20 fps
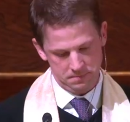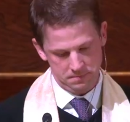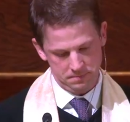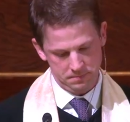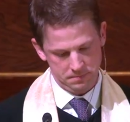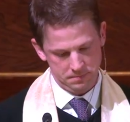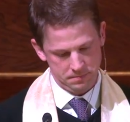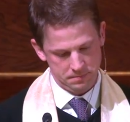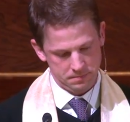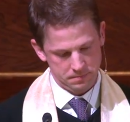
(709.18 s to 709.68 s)

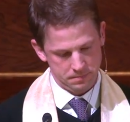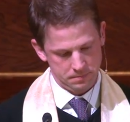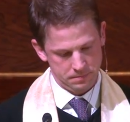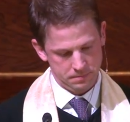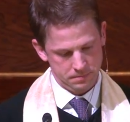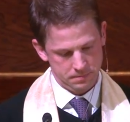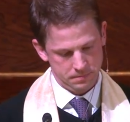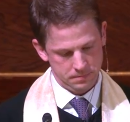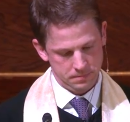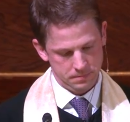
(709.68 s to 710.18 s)

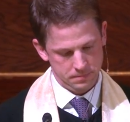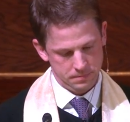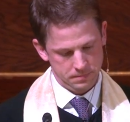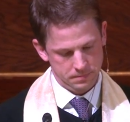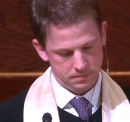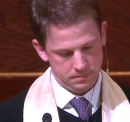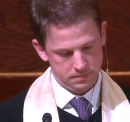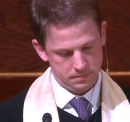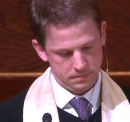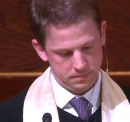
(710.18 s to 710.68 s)

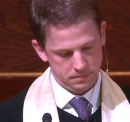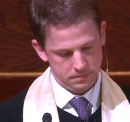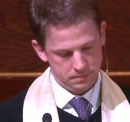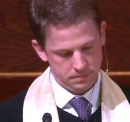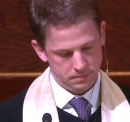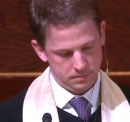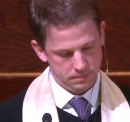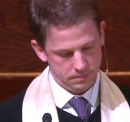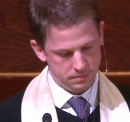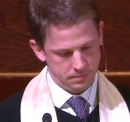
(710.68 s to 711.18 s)

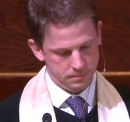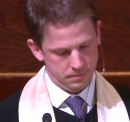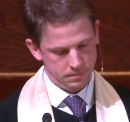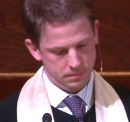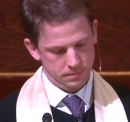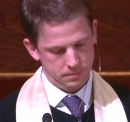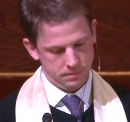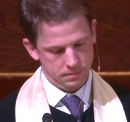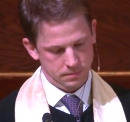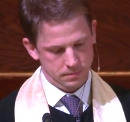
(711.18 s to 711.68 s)

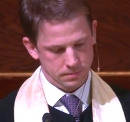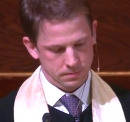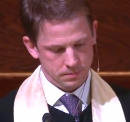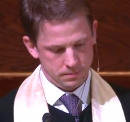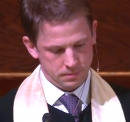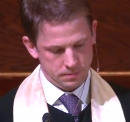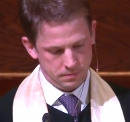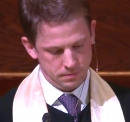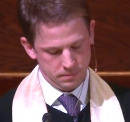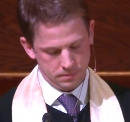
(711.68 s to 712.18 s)

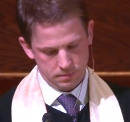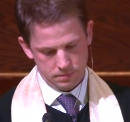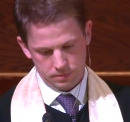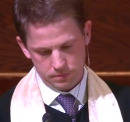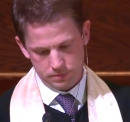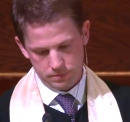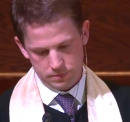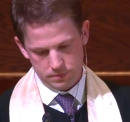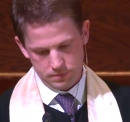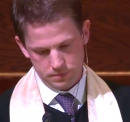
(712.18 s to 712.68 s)

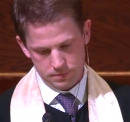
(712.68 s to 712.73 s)
[no speech]